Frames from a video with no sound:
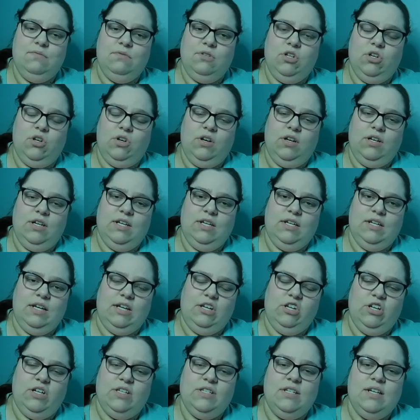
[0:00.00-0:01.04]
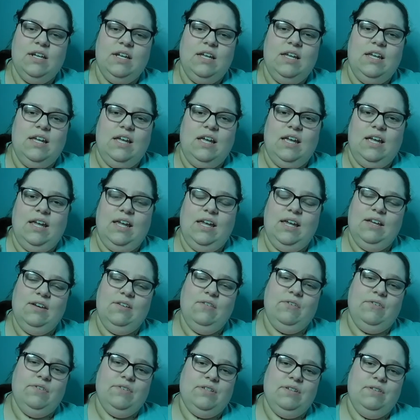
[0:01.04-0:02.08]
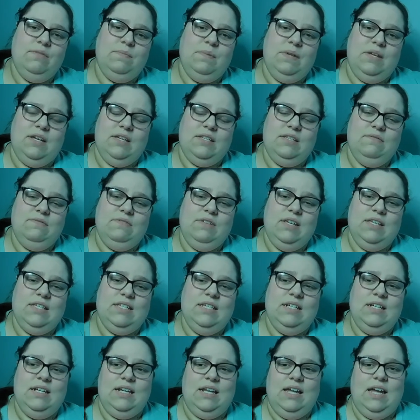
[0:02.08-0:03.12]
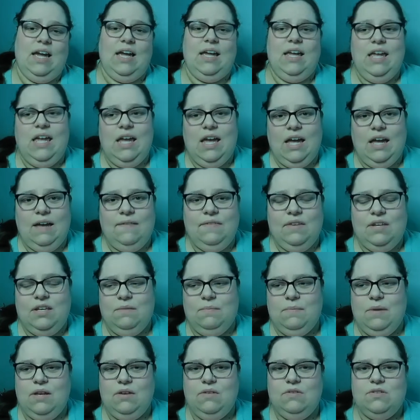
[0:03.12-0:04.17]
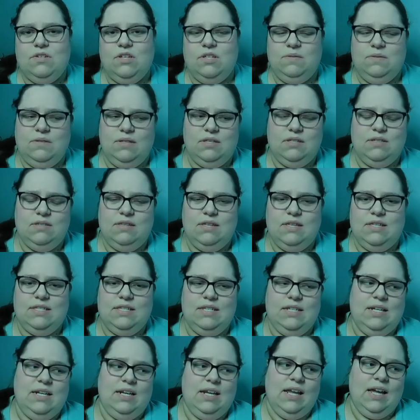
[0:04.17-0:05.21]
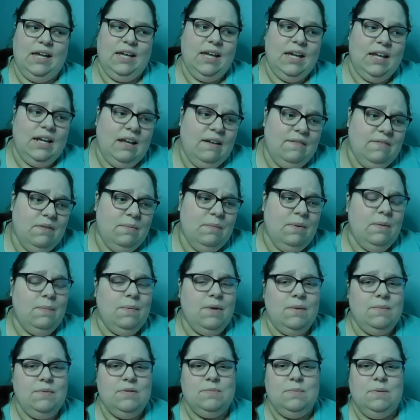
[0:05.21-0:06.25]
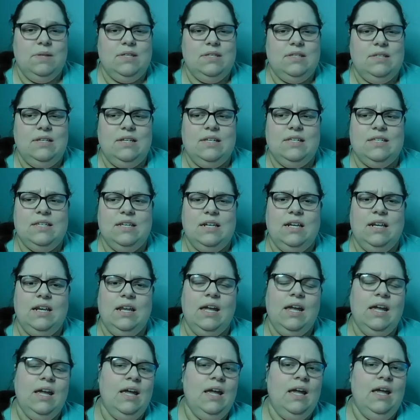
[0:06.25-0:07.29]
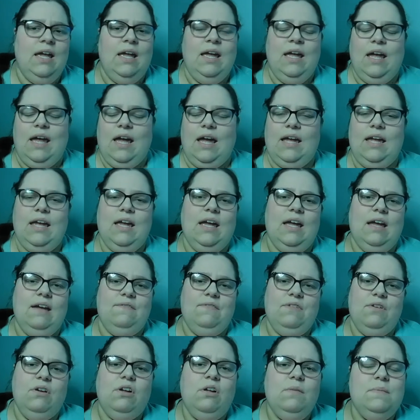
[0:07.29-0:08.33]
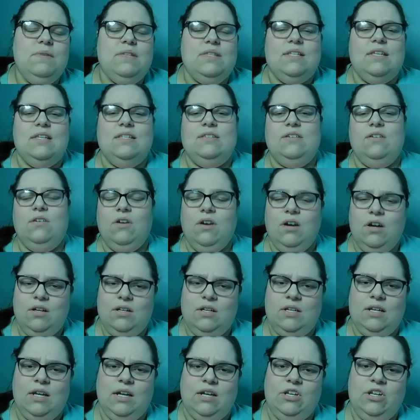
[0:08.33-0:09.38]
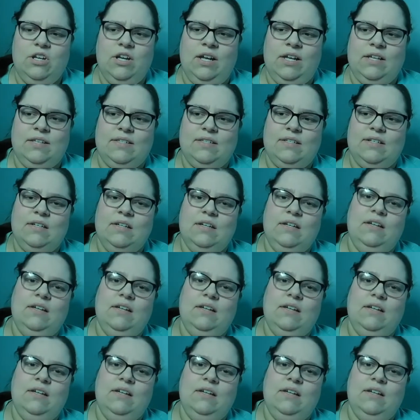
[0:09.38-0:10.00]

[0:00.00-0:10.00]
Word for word: which are hard to digest, and also because of the acidity. I can't have the tomato sauce because of the acidity. I can't have the bell peppers because of the acidity. I can't have the almonds because they're hard to digest.